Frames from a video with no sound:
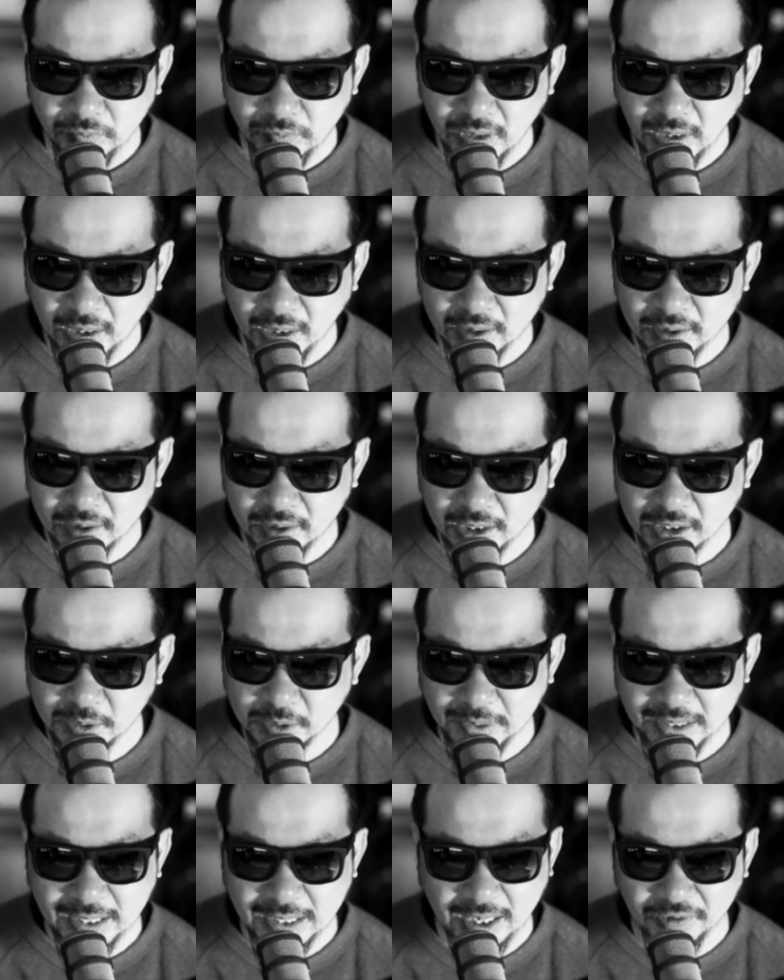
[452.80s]
And he's
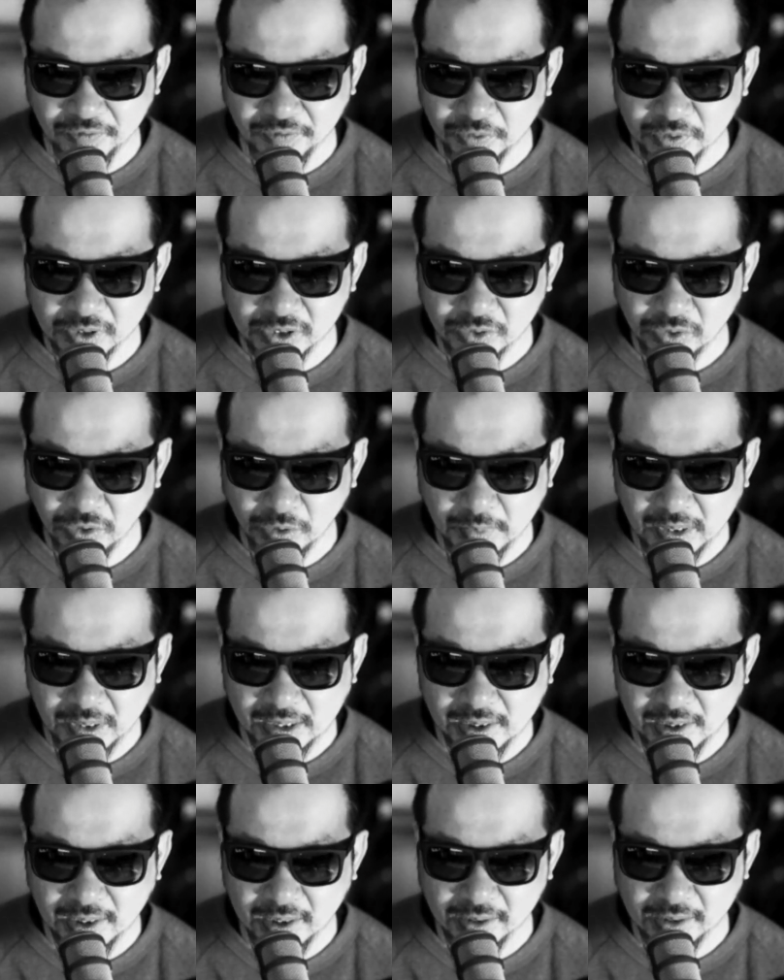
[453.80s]
been at it for so many
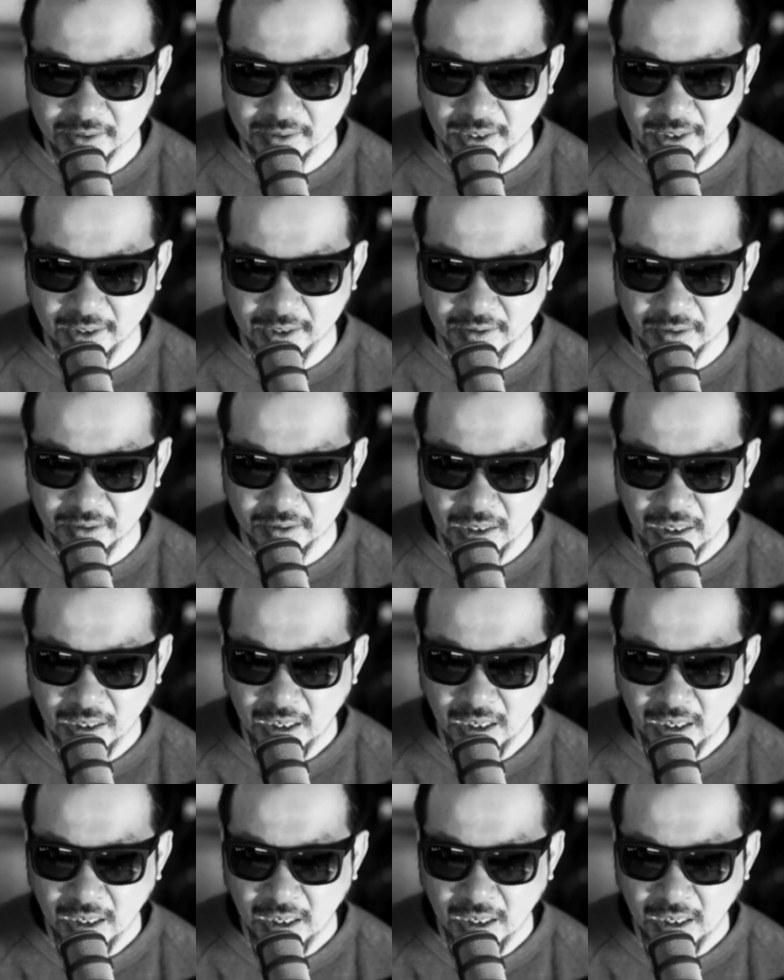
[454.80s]
years, and